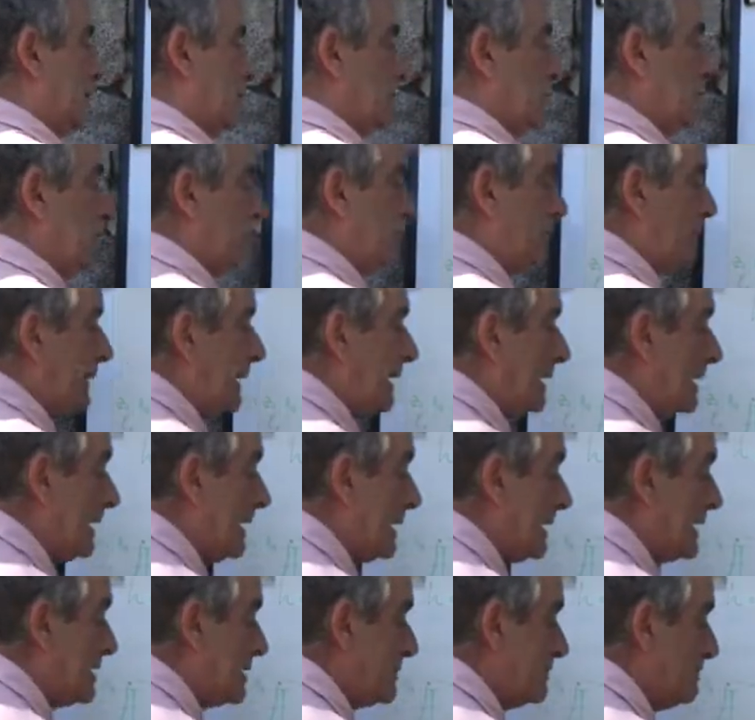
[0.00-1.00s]
would be
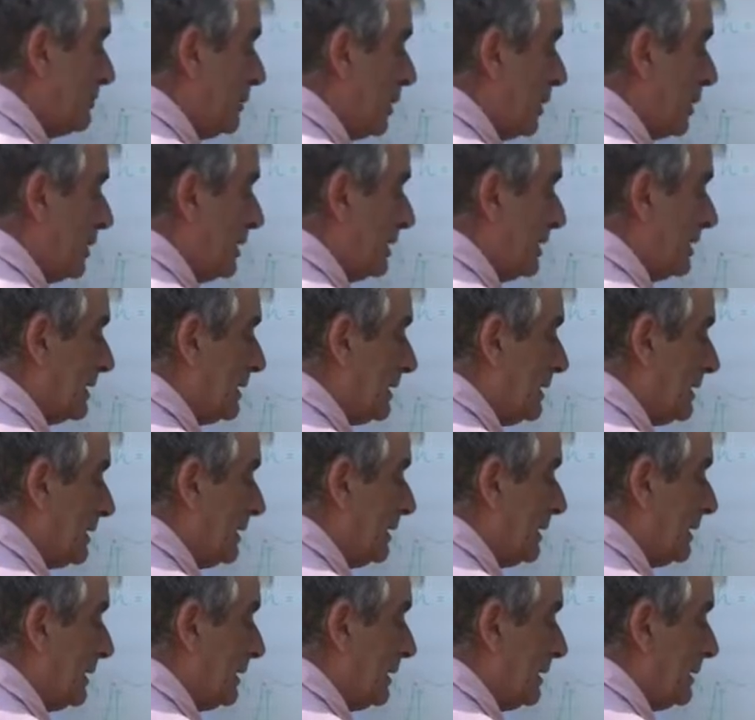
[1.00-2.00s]
smaller
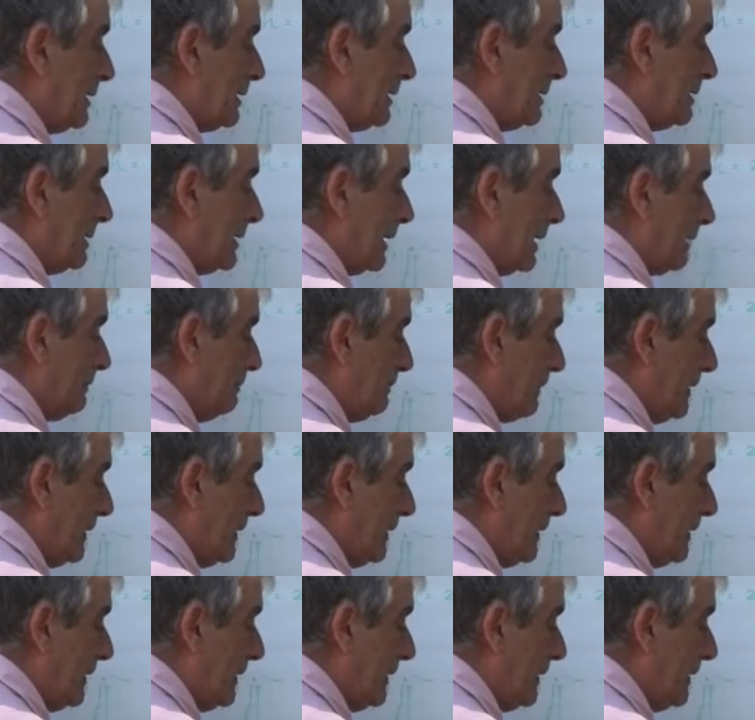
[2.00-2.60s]
than